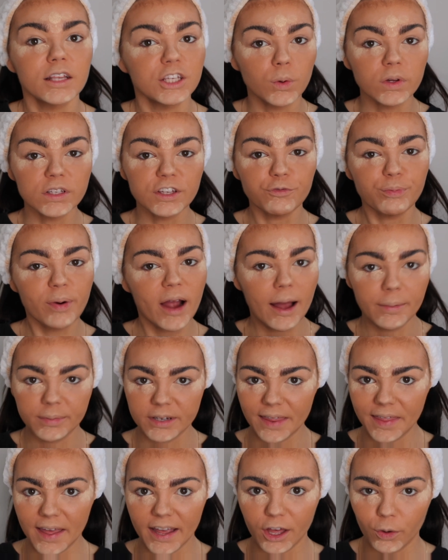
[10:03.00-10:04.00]
So once I've
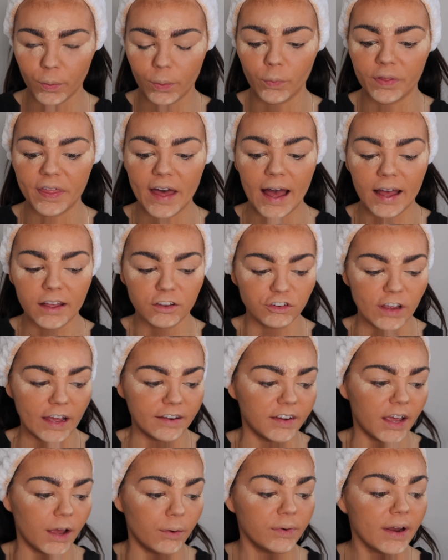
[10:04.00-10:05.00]
primed, I then go in with
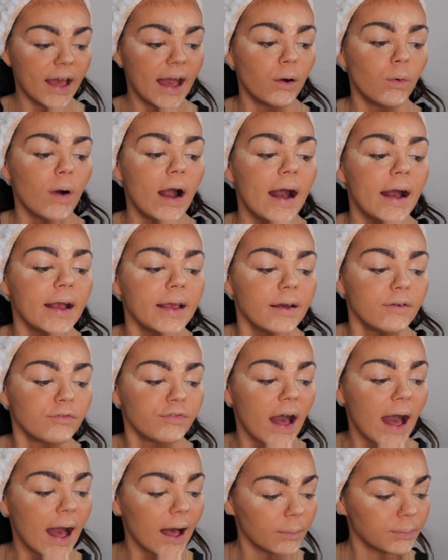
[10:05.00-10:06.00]
eyeshadow. Now, I
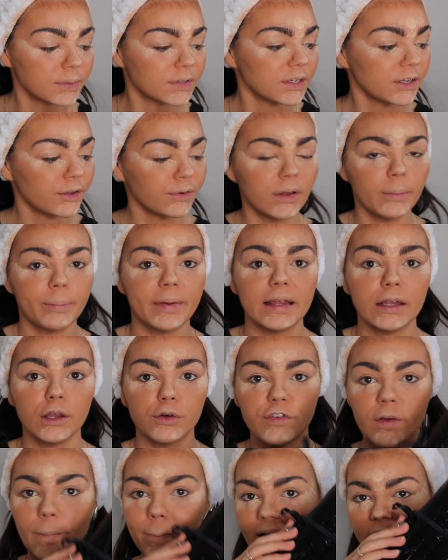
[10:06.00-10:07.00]
have absolutely been
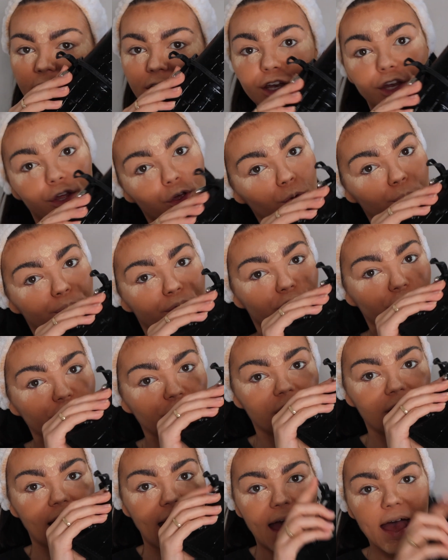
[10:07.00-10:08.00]
loving my new
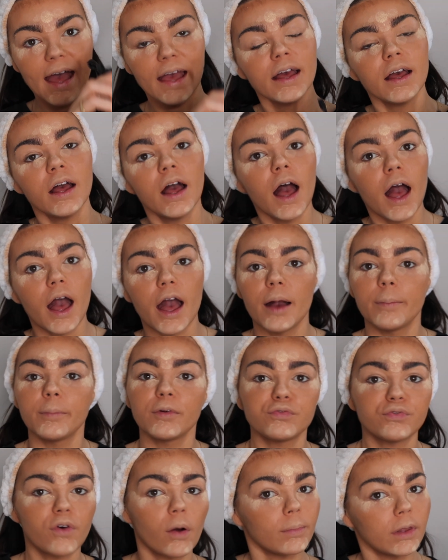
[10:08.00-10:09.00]
brush set
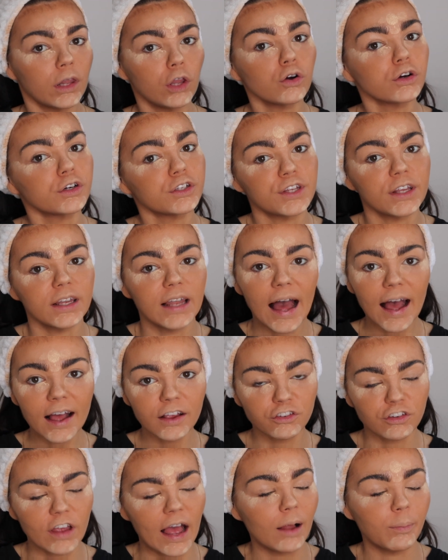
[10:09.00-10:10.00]
from Look to
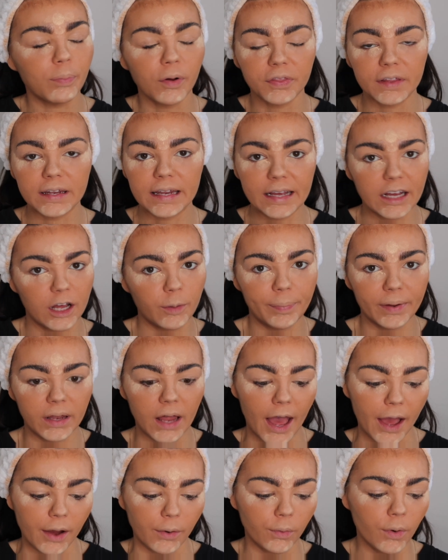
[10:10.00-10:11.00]
Lash. I'll put the link
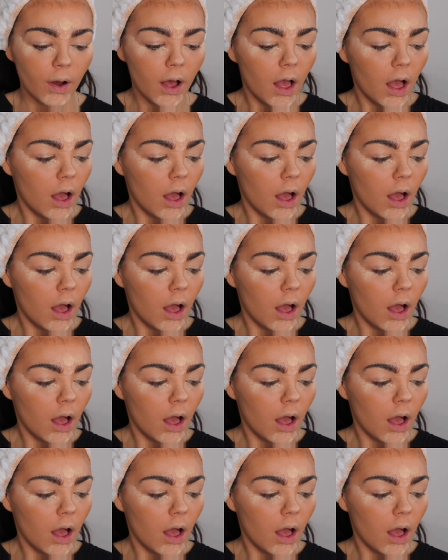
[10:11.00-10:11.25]
below.